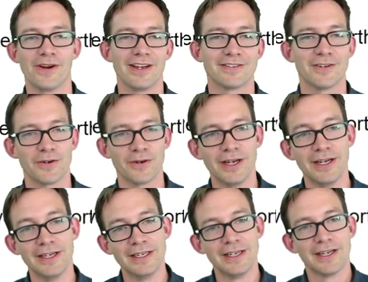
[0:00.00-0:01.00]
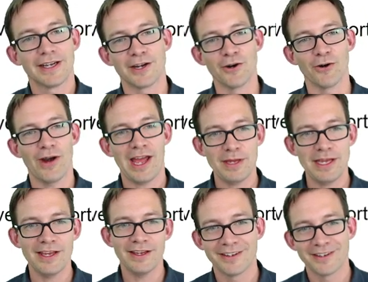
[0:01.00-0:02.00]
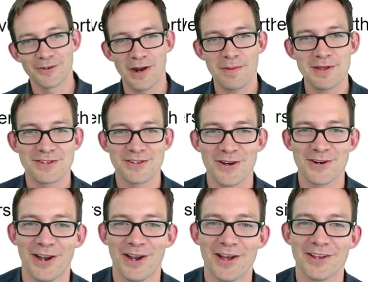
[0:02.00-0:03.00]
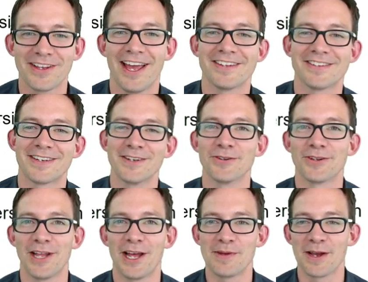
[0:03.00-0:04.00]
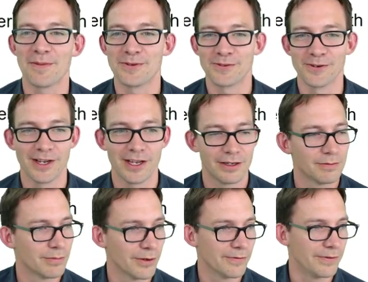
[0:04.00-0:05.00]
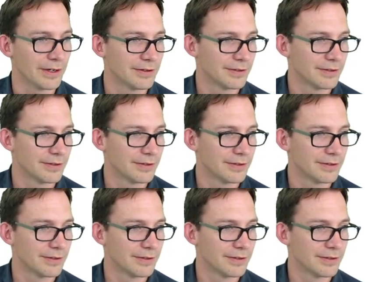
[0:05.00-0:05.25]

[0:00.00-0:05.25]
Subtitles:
So Grammy saw her lost cat Skittles climbing up a tree. Perfect.